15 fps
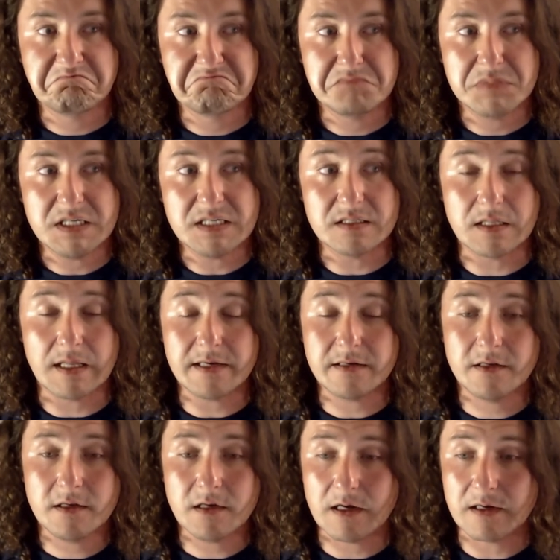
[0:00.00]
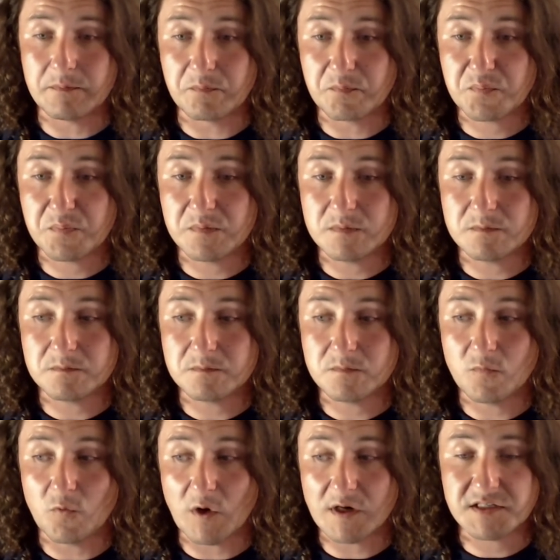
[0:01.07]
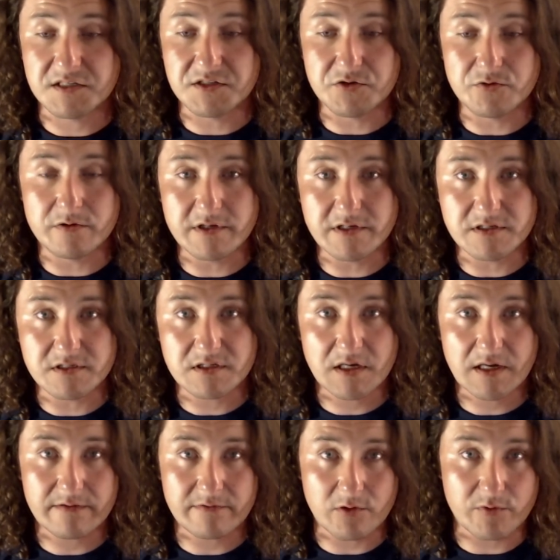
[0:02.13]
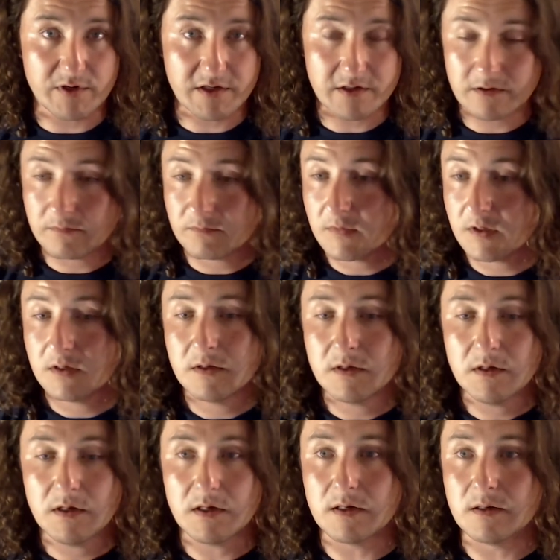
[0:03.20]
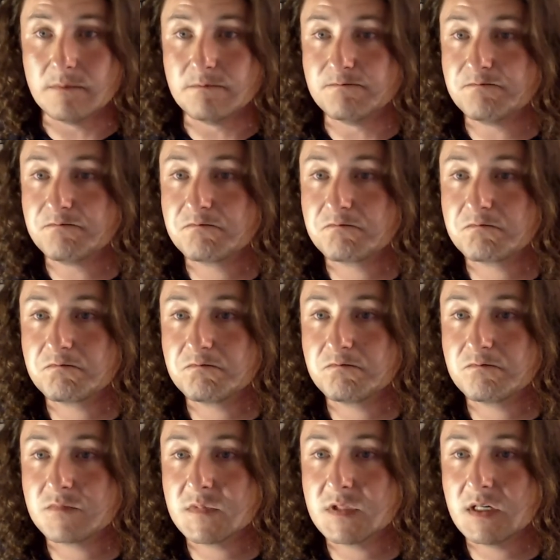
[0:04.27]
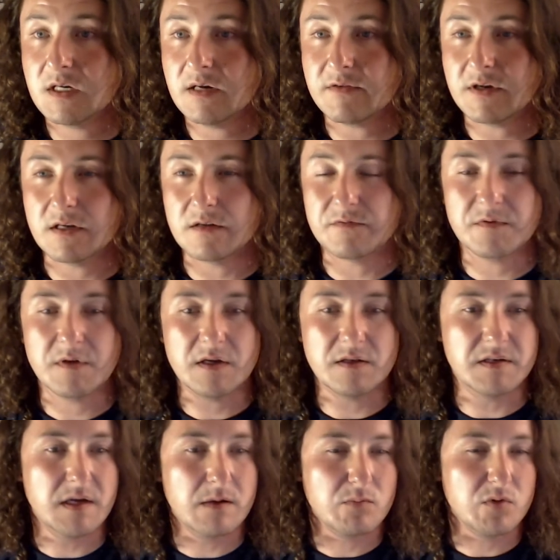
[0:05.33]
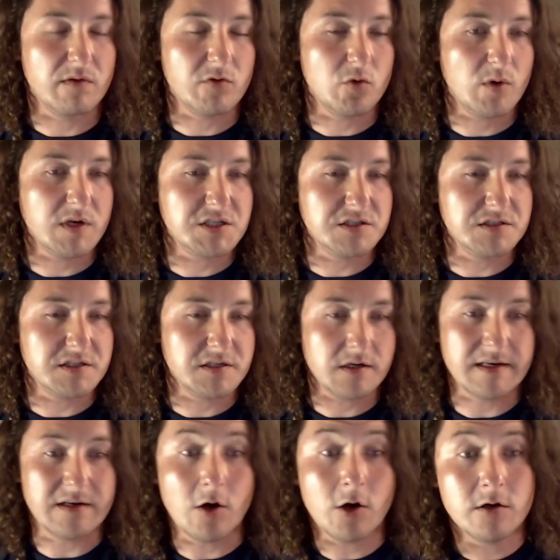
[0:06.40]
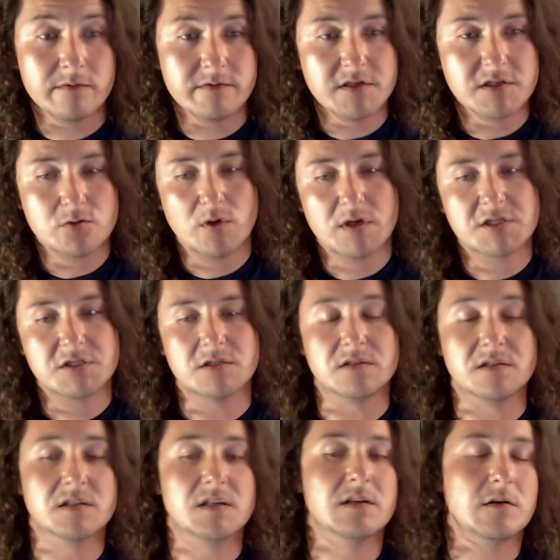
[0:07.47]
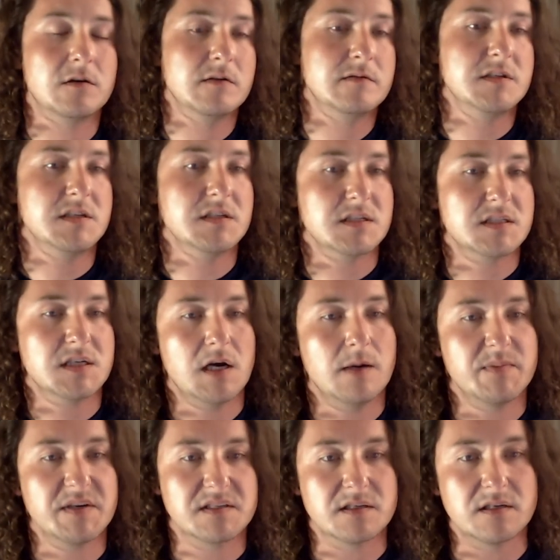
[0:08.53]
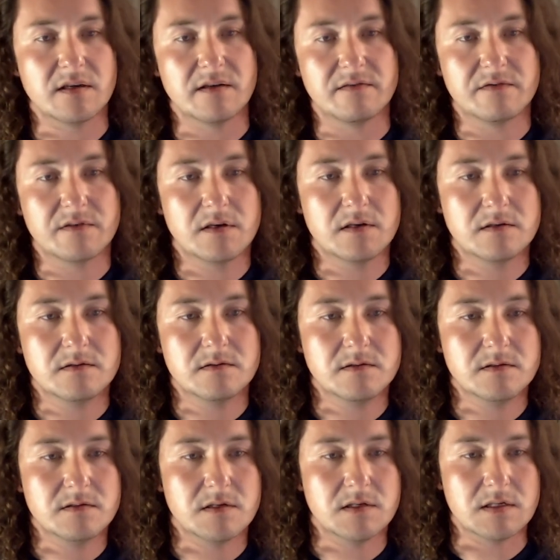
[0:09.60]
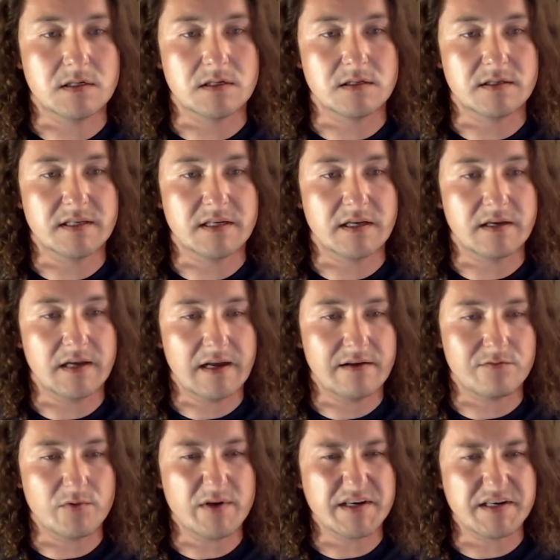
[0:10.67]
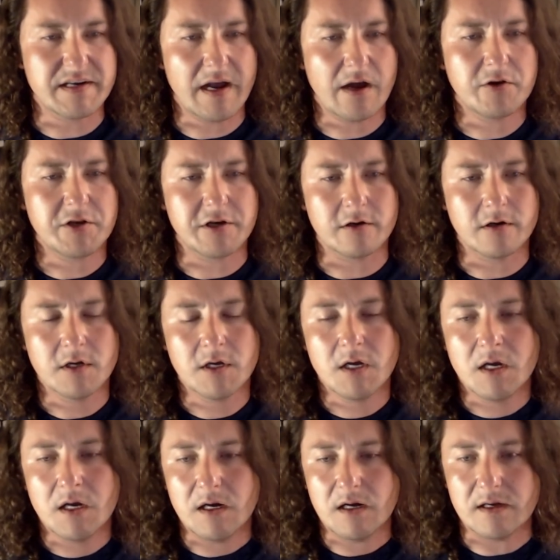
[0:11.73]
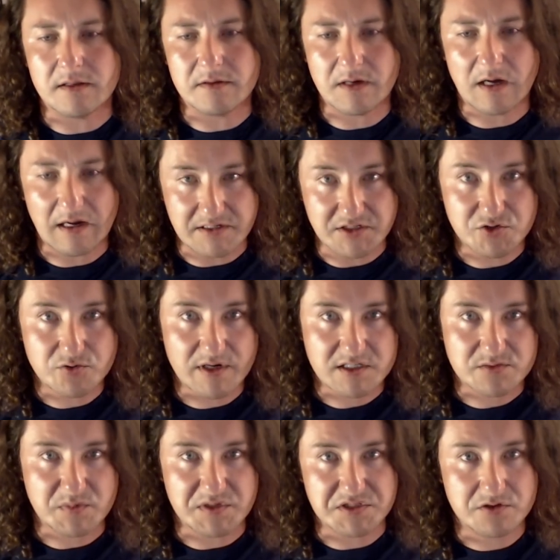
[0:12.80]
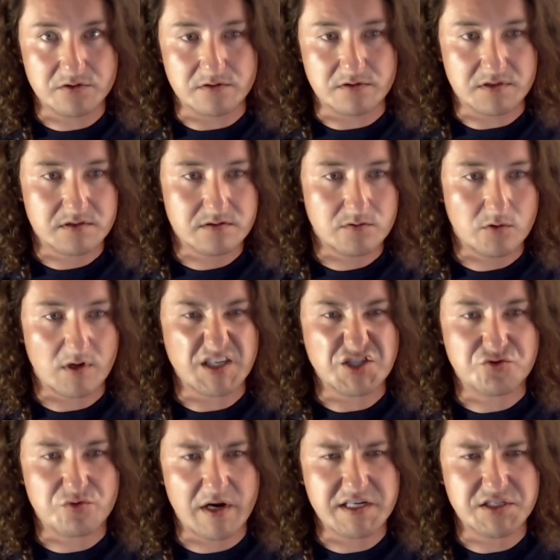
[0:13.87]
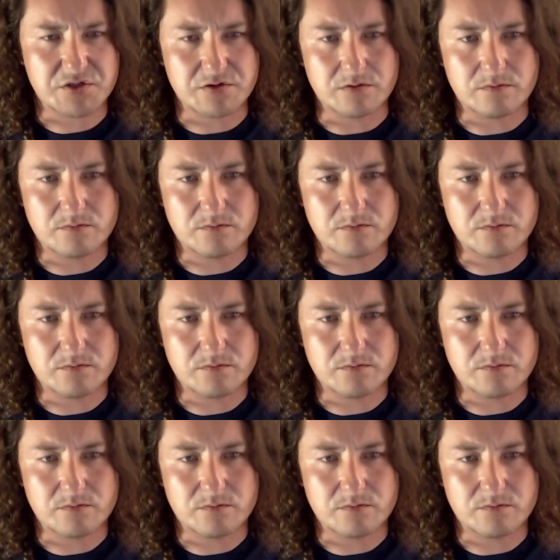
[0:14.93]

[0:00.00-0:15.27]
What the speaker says: enlightening. I want to do these every week. I've got a number of questions here, and all of these questions and all of these topics that I have written down here, I do ask my students, or I try to,